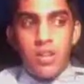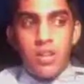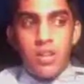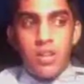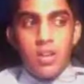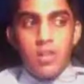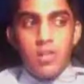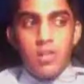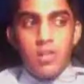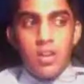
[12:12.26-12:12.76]

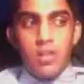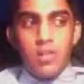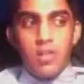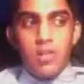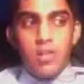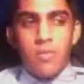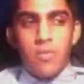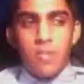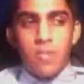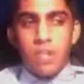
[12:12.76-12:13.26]
So
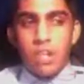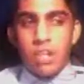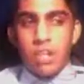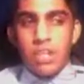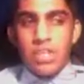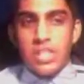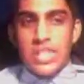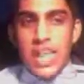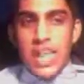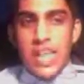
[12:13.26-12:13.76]

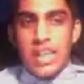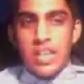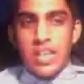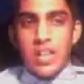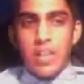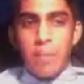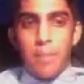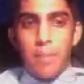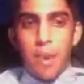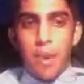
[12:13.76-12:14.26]
judges hate it,
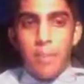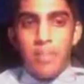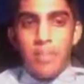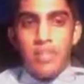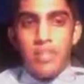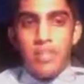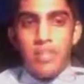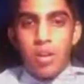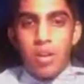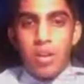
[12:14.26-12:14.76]
opponents
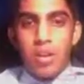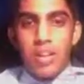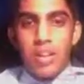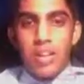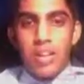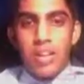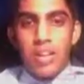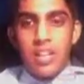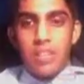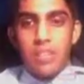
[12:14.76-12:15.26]
don't like
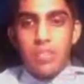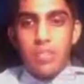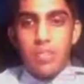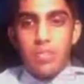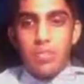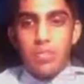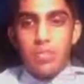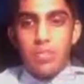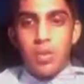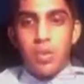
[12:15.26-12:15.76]
it. It's
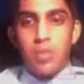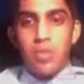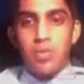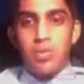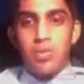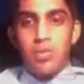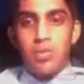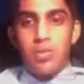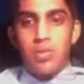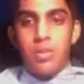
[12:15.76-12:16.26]
just rude
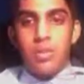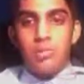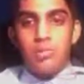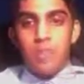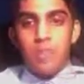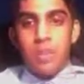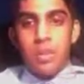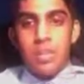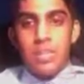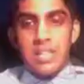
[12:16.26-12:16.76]
and
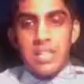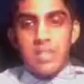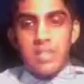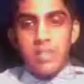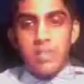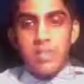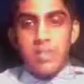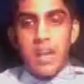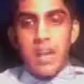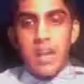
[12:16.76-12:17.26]
pretty
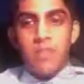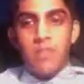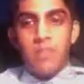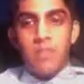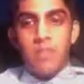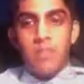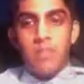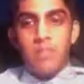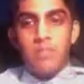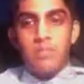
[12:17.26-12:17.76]

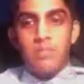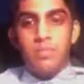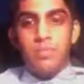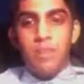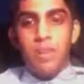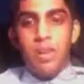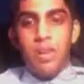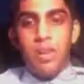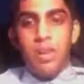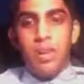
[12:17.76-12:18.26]
disrespectful.
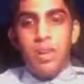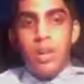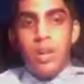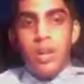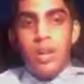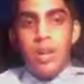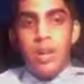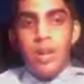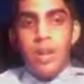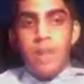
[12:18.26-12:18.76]

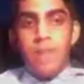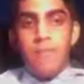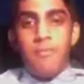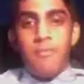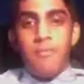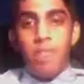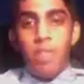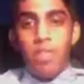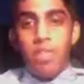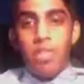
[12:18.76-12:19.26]

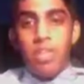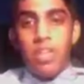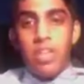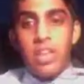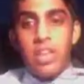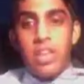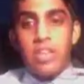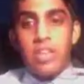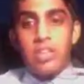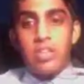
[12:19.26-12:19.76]
Fourth thing
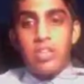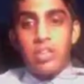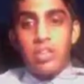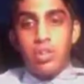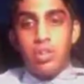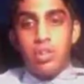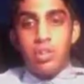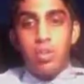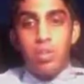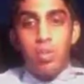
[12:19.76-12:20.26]
is
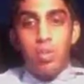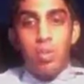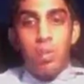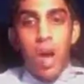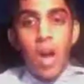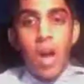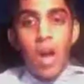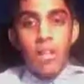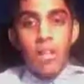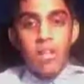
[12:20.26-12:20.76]
do
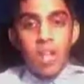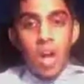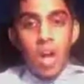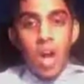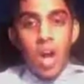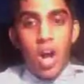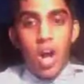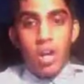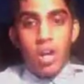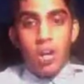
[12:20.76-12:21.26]
not
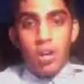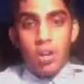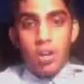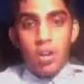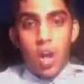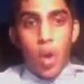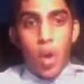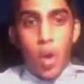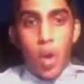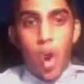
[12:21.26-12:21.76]
talk or
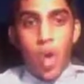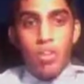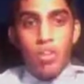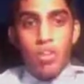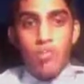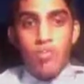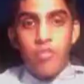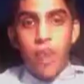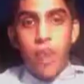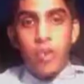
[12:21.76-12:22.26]
go on your
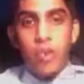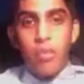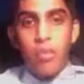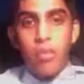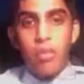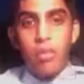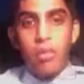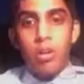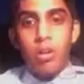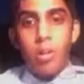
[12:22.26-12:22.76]
phone when
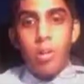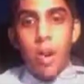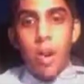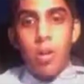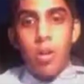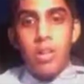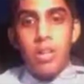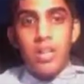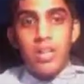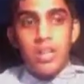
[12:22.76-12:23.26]
your
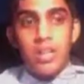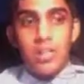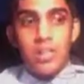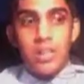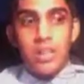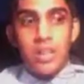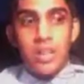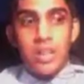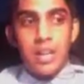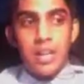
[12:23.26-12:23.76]
opponent is
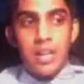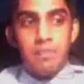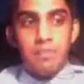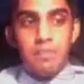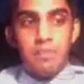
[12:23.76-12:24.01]
speaking.